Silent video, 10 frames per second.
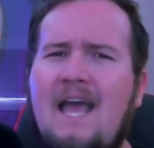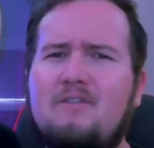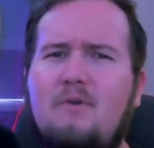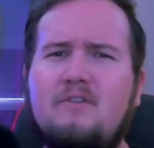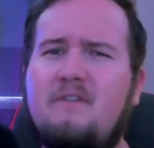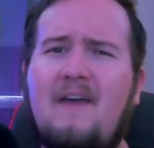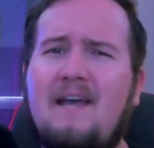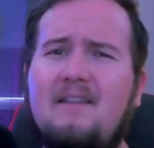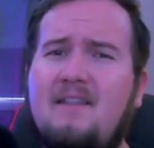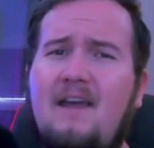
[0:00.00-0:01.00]
as well as the
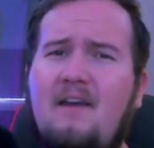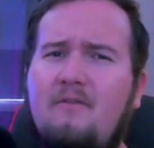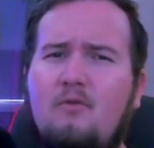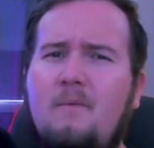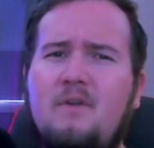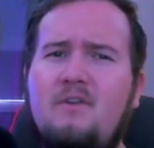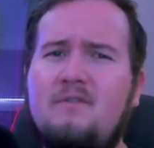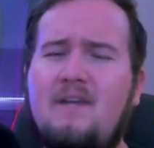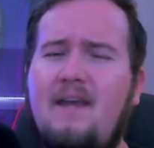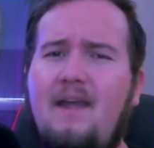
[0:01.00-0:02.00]
fact that they have Rome
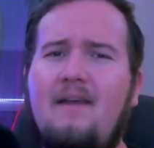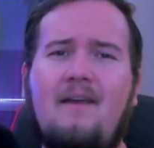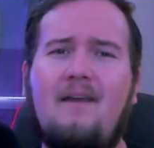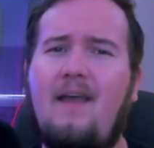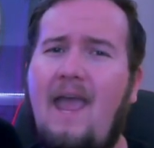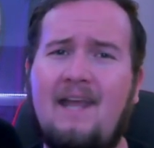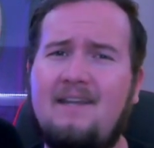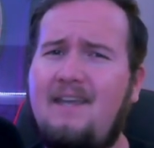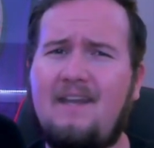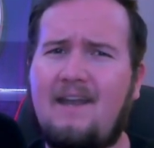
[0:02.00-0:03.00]
Odunze and
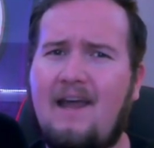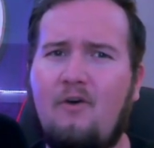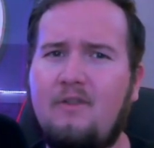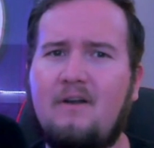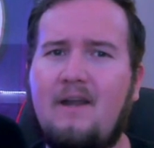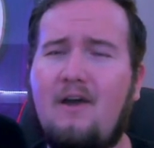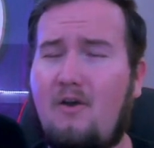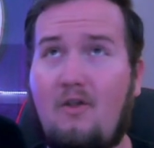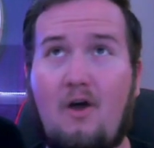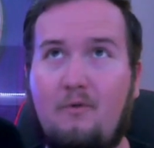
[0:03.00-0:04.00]
Keenan Allen there
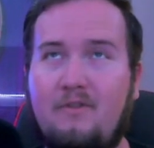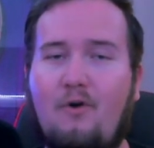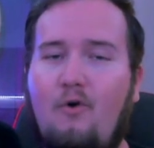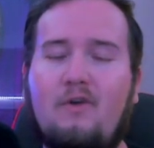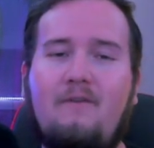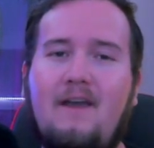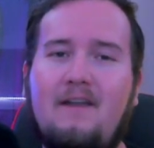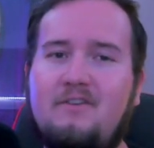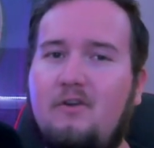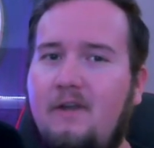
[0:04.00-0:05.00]
now, along with Cole Kmet,
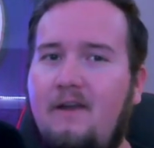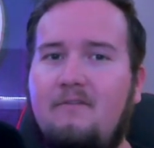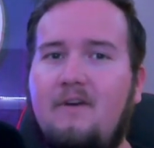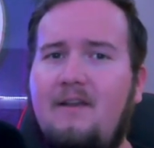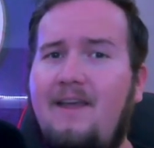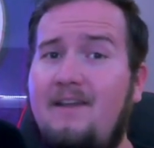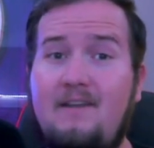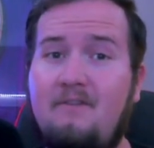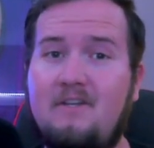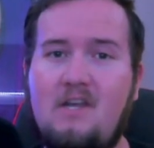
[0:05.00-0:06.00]
Gerald Everett, and
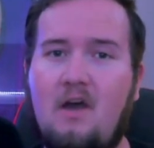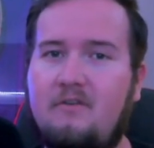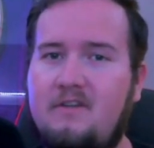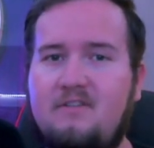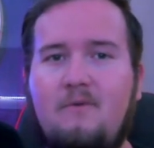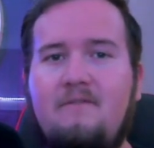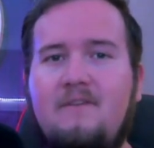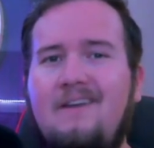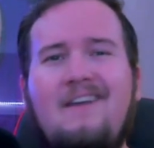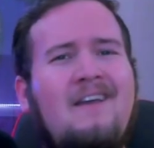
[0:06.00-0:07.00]
even DeAndre Swift.
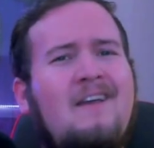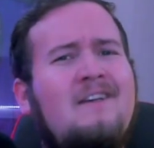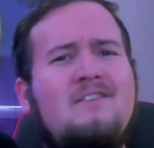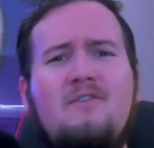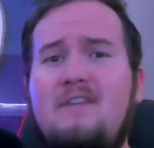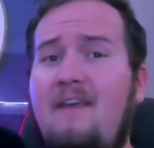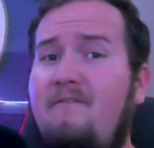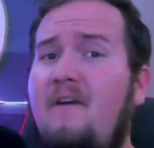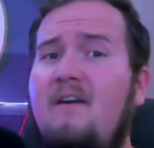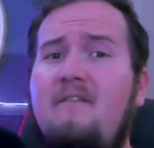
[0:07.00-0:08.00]
So it's a
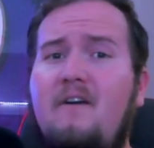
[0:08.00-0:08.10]
very,